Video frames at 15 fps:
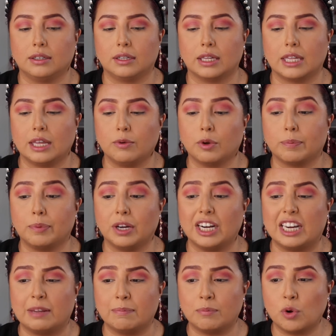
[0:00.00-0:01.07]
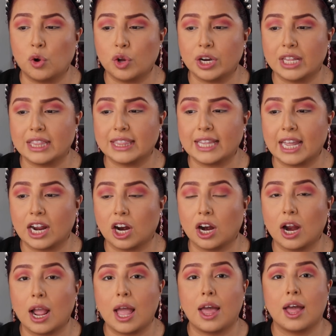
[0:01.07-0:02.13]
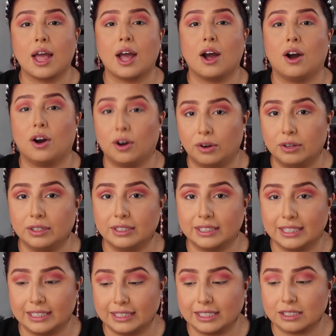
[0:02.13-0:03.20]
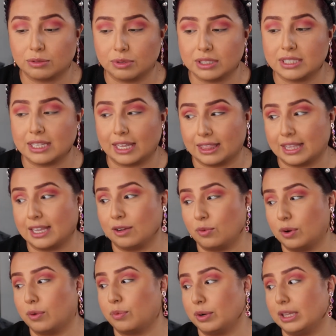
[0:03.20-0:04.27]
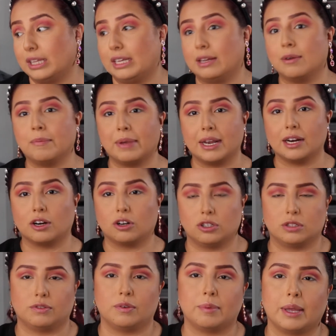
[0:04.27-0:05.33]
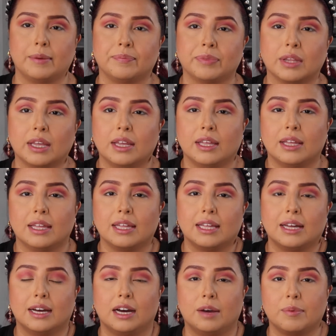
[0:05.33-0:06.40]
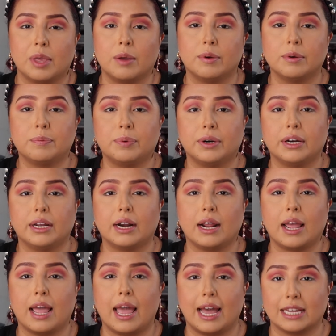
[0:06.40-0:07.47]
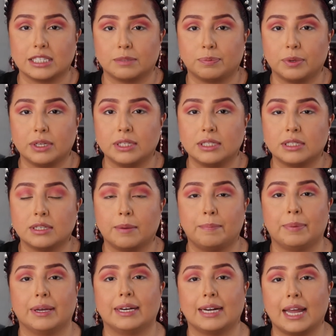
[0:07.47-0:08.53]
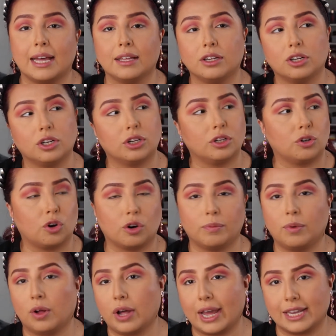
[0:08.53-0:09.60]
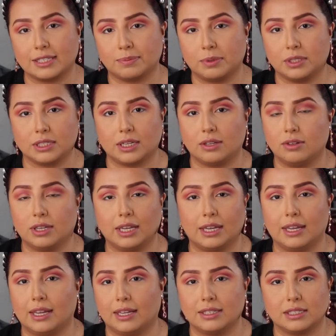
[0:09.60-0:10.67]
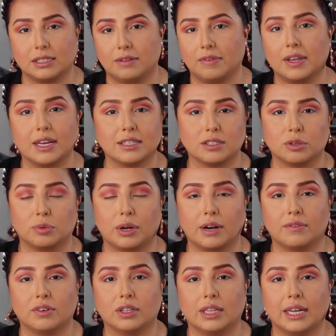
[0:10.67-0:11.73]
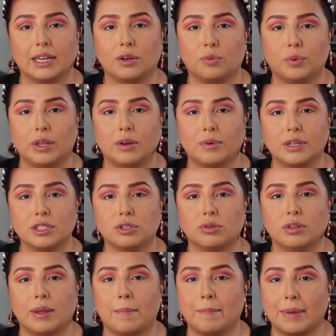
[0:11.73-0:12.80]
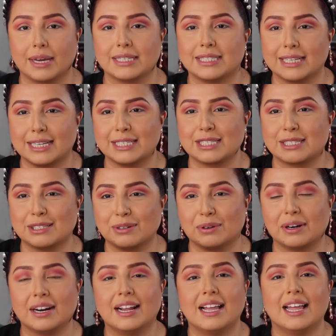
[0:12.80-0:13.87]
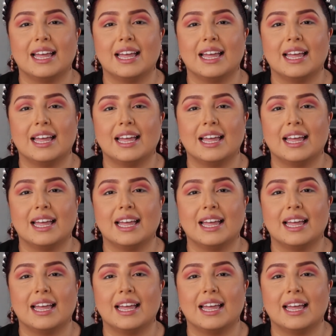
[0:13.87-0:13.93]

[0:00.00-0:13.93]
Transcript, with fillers: He would put limon in there. Oh, and this was, I think, what really made it gross for me. He would put aspirins, but not your normal aspirins that you get at CVS or whatever. Like, we went to the Mexican store